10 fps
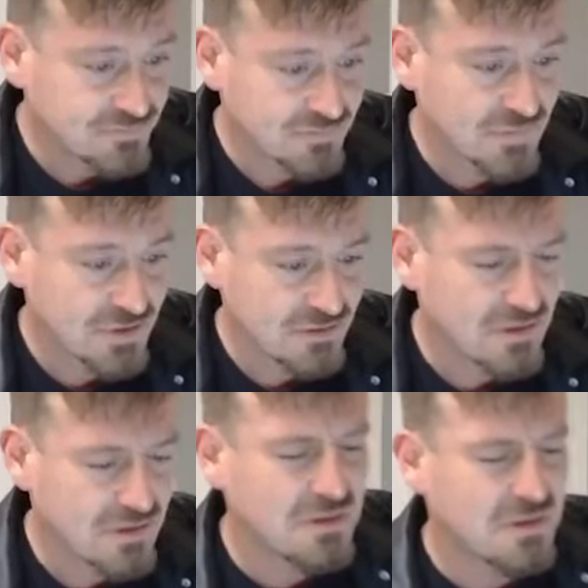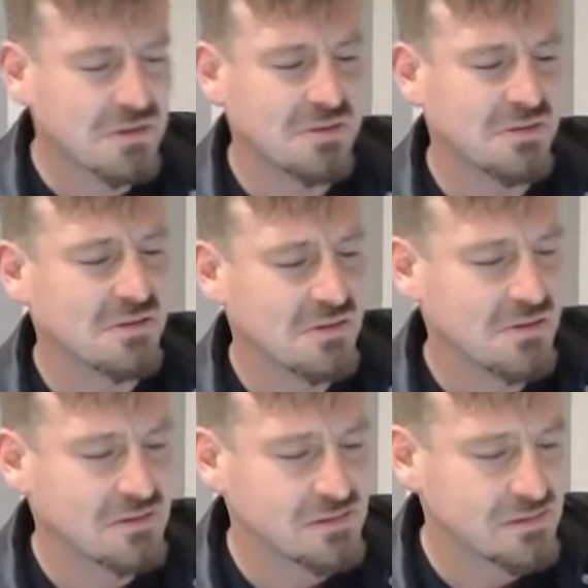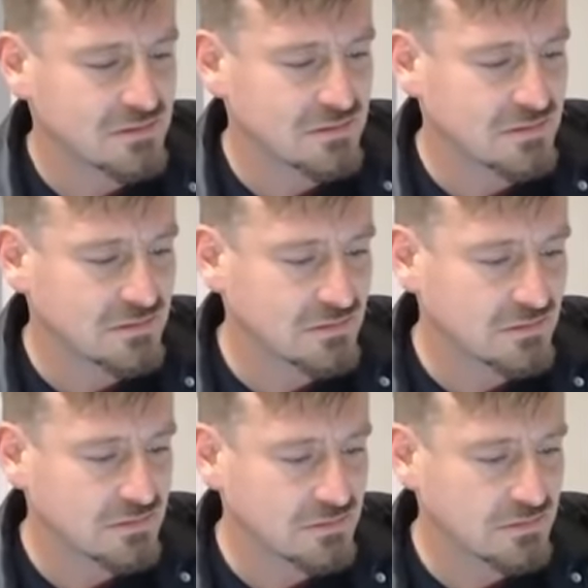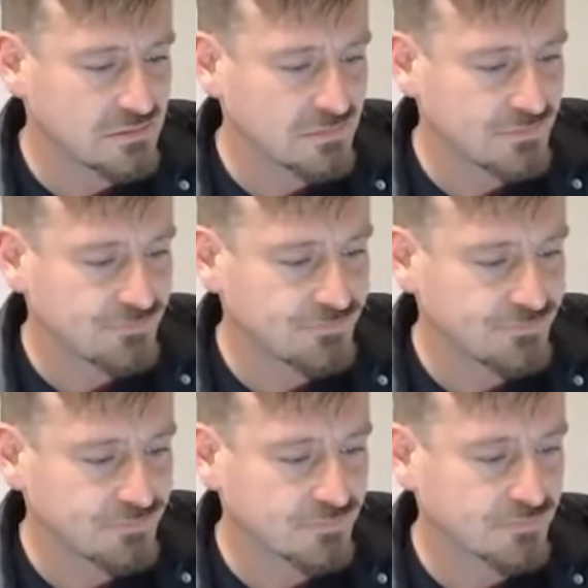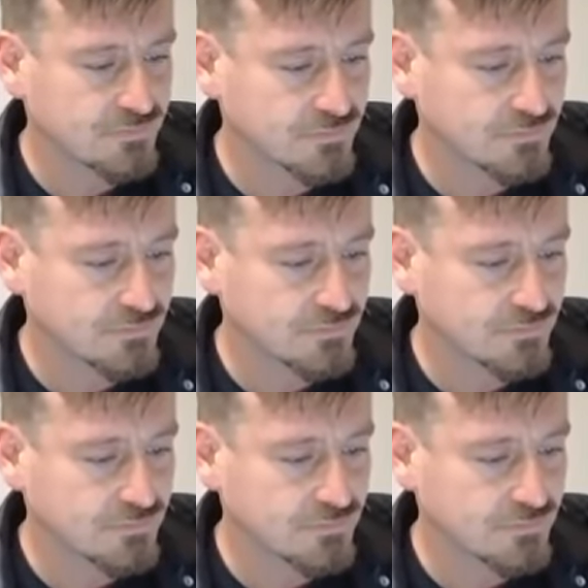(silent)